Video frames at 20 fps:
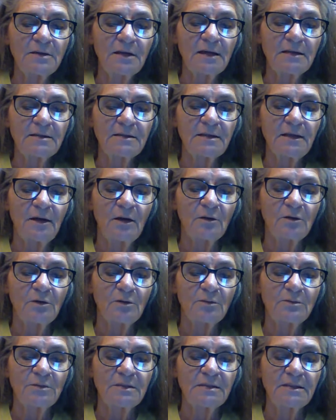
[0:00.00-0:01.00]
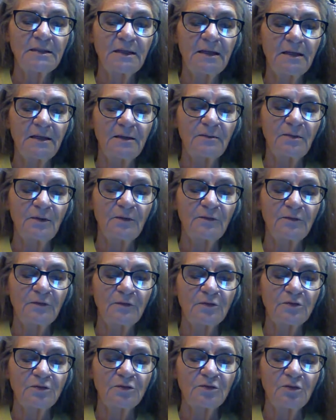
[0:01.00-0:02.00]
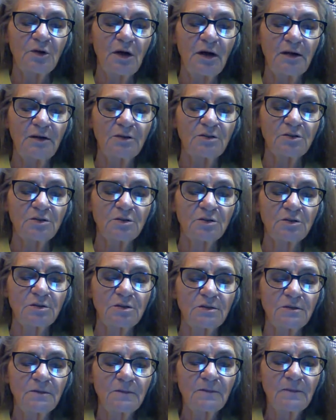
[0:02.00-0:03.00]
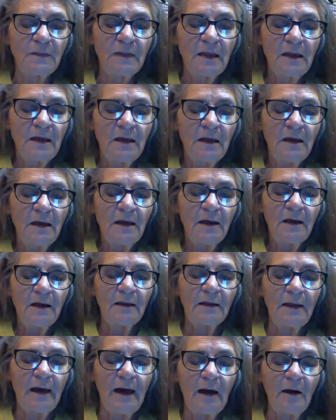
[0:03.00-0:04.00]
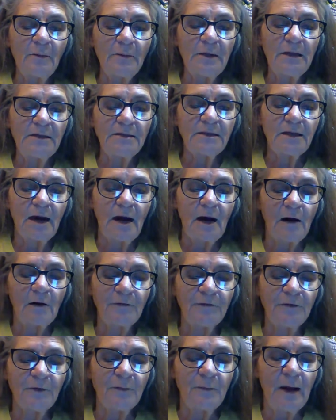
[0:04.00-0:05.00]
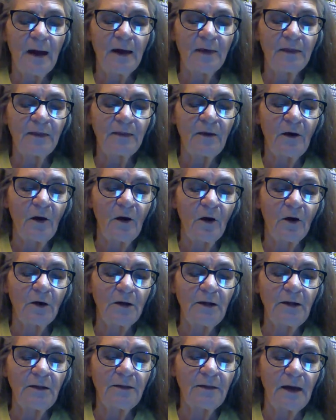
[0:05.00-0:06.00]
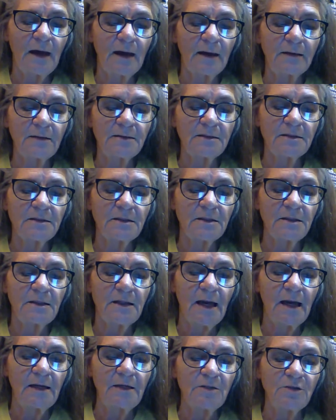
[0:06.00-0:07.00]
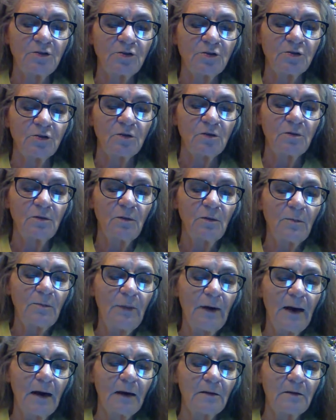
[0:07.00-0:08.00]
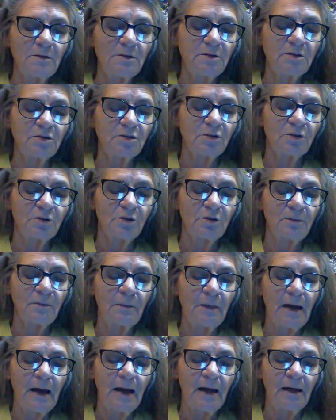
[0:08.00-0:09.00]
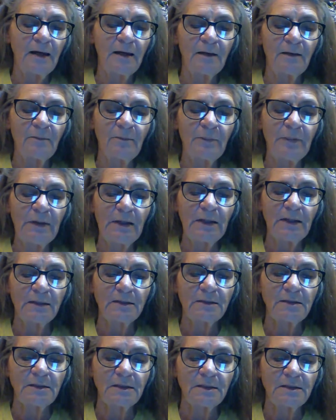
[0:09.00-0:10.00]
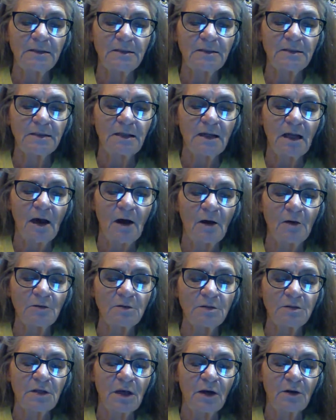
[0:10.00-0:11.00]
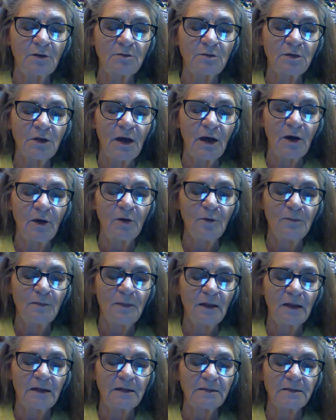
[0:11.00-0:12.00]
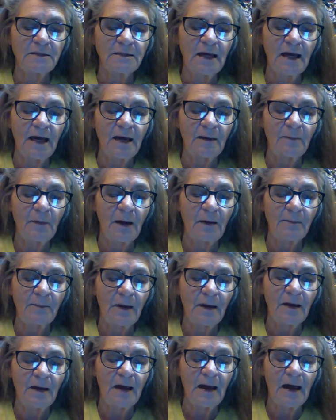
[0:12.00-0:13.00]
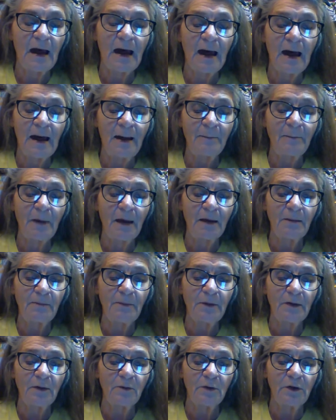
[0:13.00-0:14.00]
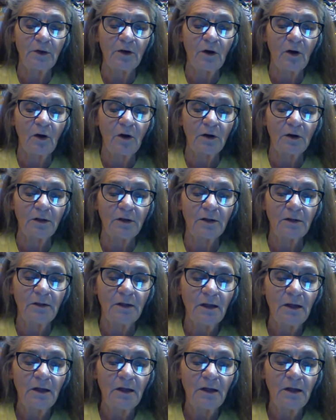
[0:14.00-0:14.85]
I seldom sing before strangers. Allow me to offer my hearty thanks to nature, Pedalsturm, and penitence, and also to hope that in time I may I may be regarded